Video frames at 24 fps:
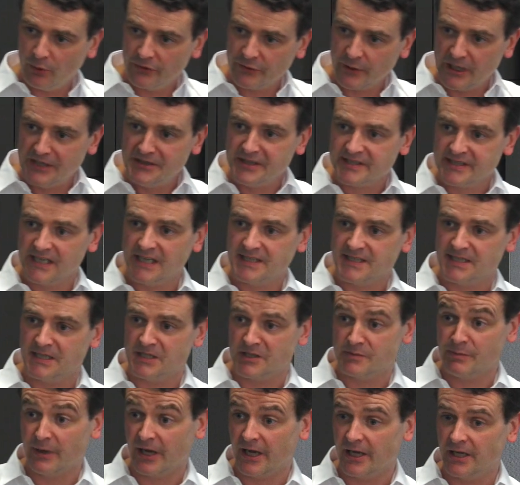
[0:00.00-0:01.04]
So in the
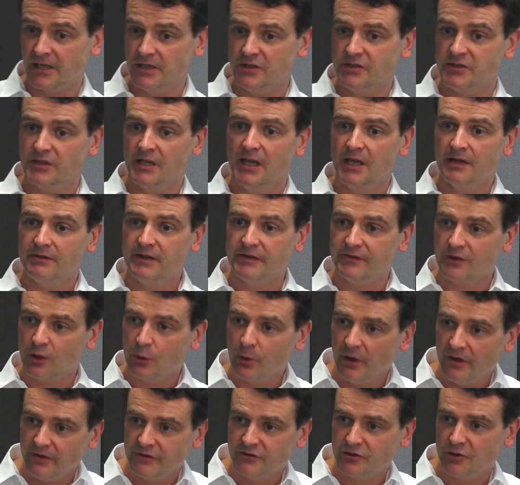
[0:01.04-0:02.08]
settings page, there's a
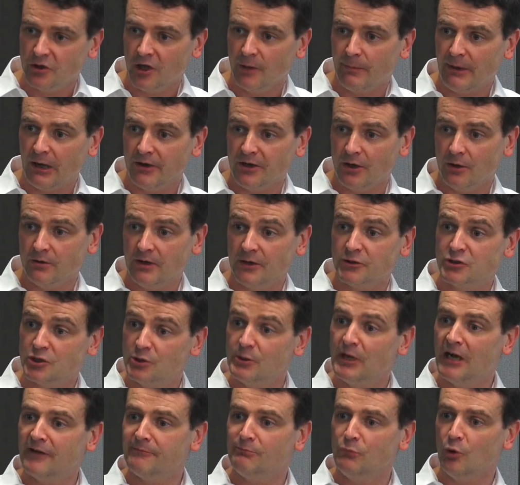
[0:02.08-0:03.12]
question about, do
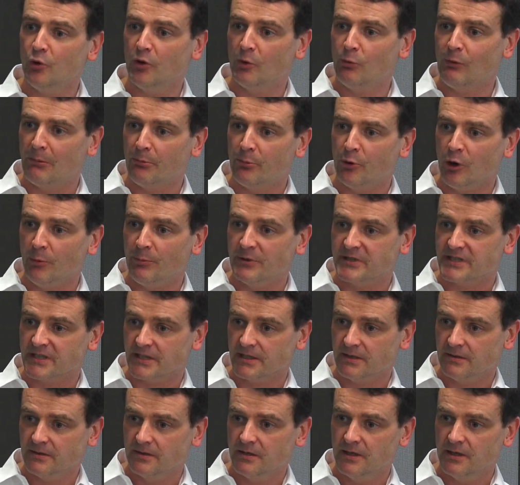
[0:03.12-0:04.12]
you have more than one property?